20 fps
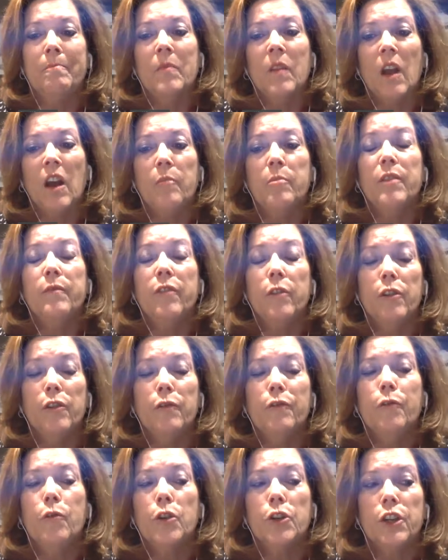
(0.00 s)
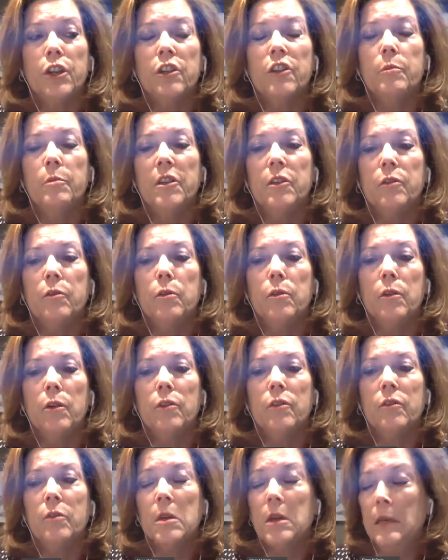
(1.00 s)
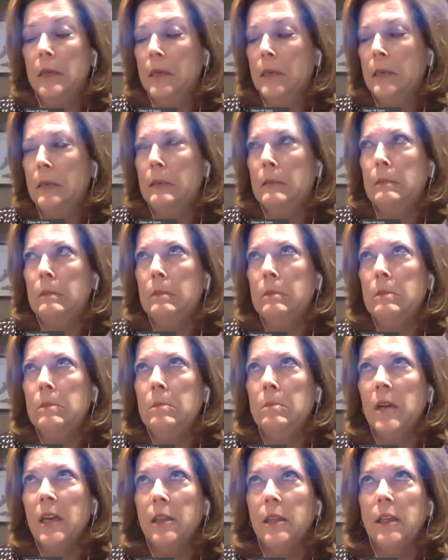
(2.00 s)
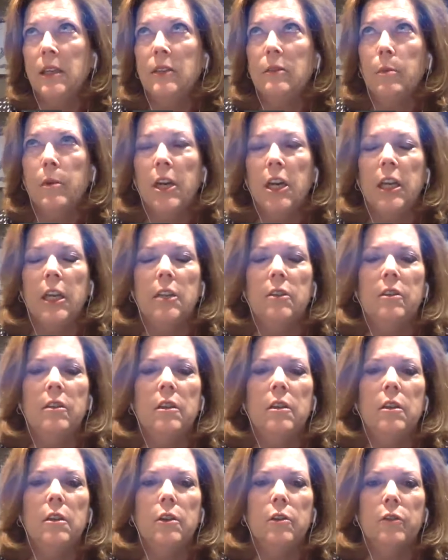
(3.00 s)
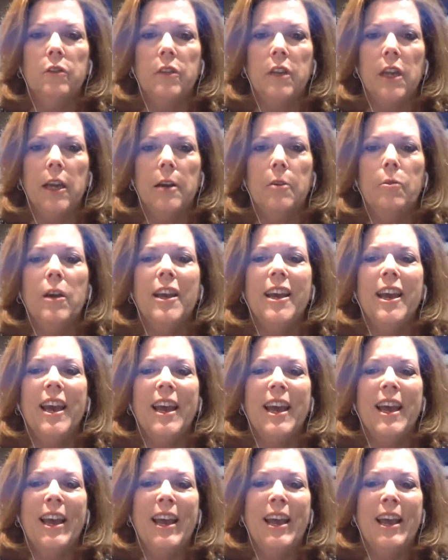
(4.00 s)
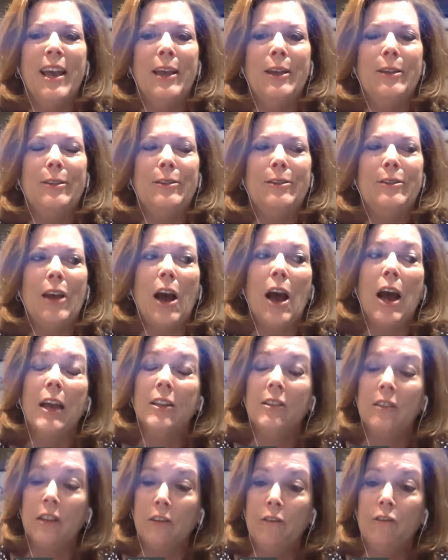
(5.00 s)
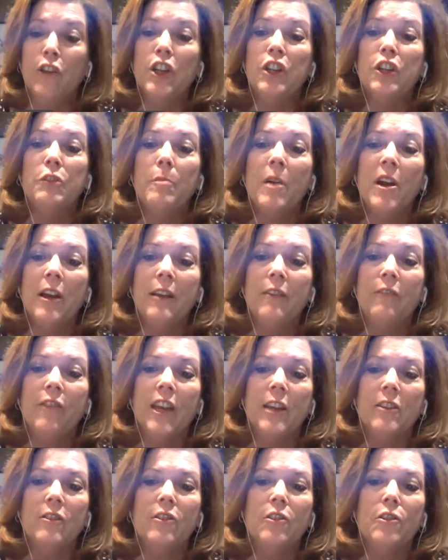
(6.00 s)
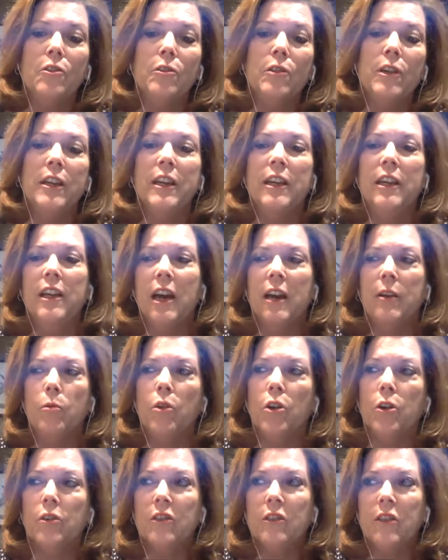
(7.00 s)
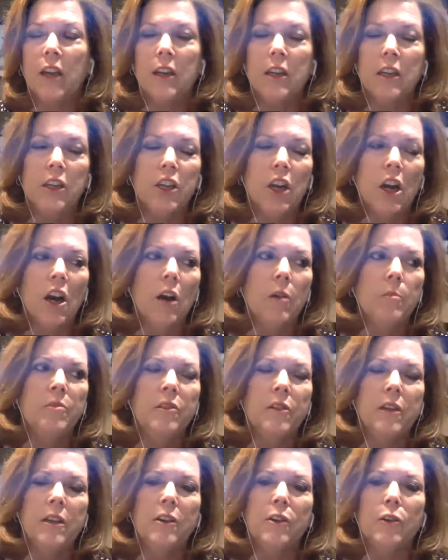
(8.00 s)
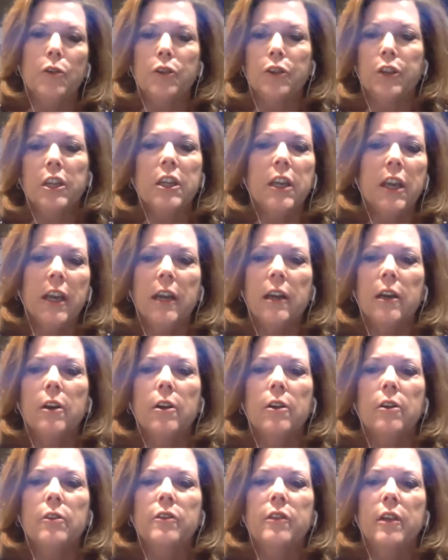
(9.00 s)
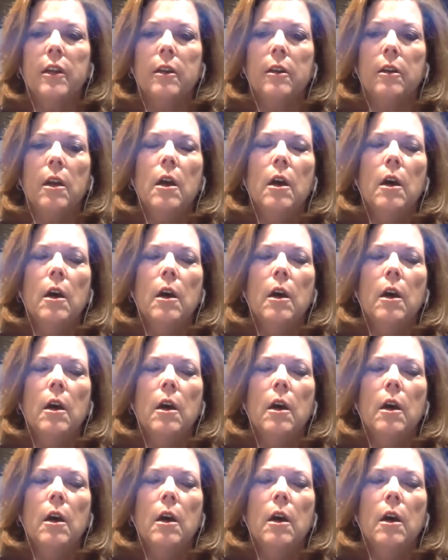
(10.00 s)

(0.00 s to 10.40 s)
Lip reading: I've been very fortunate to be a school nurse. I think it's about 18 years now. And I did finish my advanced degree. I worked second jobs in urgent cares and